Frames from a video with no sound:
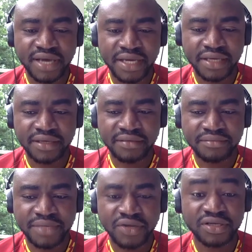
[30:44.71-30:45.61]
I
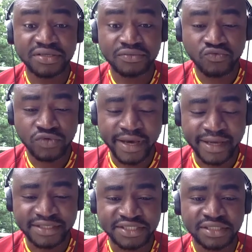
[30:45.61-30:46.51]
may not
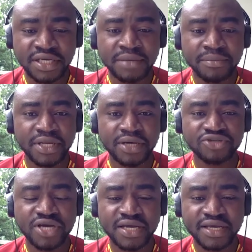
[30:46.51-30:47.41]
catch it, but I'll
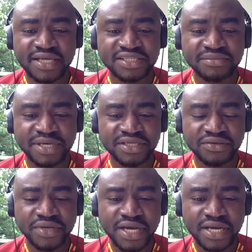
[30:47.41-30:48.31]
try and catch the
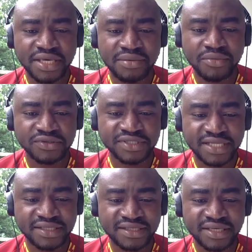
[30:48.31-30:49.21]
Barcelona game on
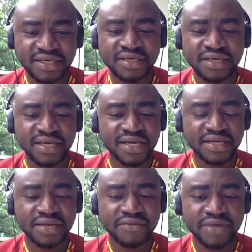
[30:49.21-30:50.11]
Saturday and
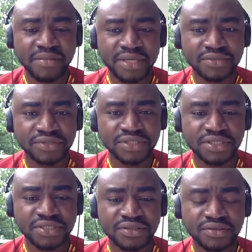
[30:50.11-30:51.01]
then Real
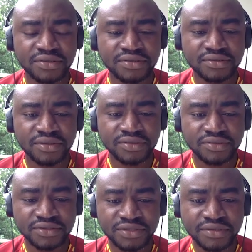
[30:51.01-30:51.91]
Madrid
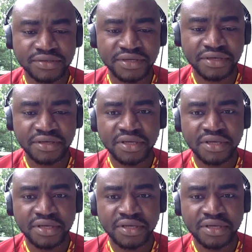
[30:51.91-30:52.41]
on Sunday.